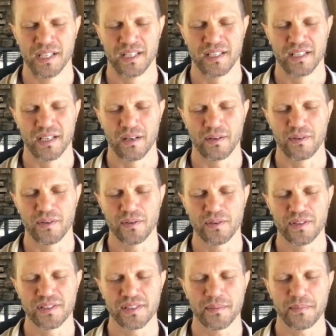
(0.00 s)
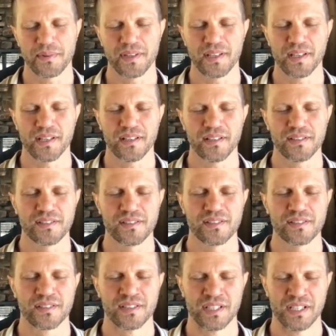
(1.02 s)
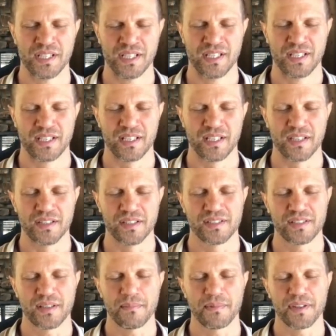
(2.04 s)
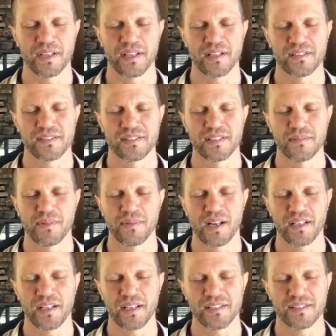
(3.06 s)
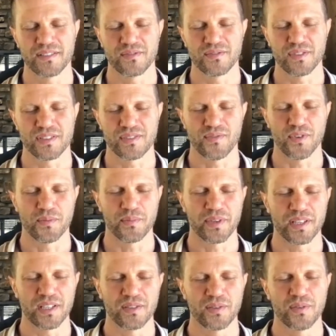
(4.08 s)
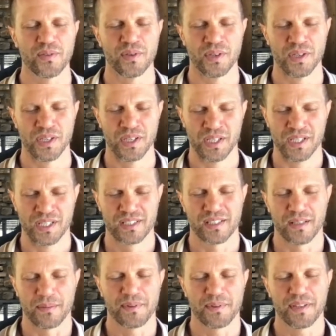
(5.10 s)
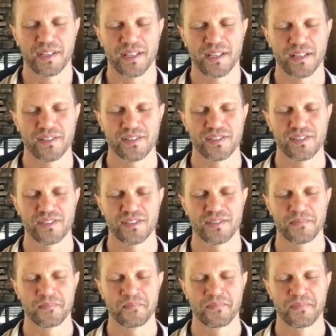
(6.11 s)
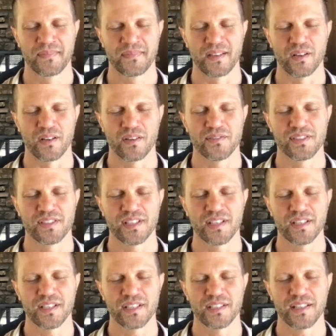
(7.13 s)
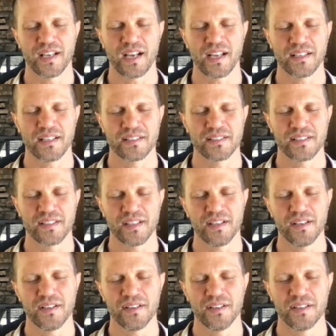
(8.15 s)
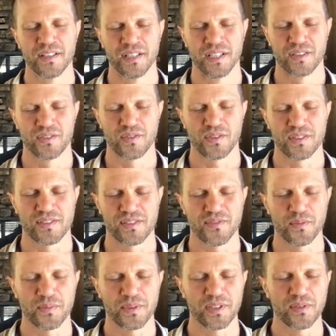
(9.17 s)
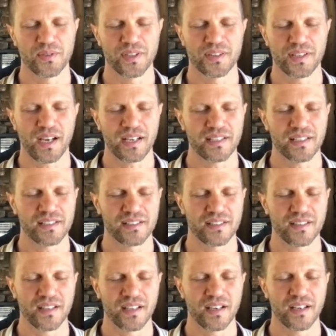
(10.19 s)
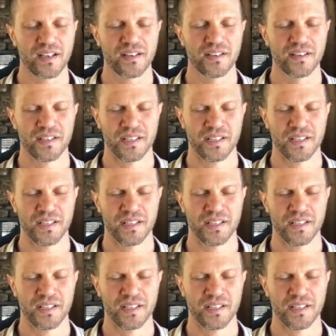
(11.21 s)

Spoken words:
and now you notice something else, and this something else in the body is transforming into something else. And all of a sudden, the tightness here transforming to the tightness there.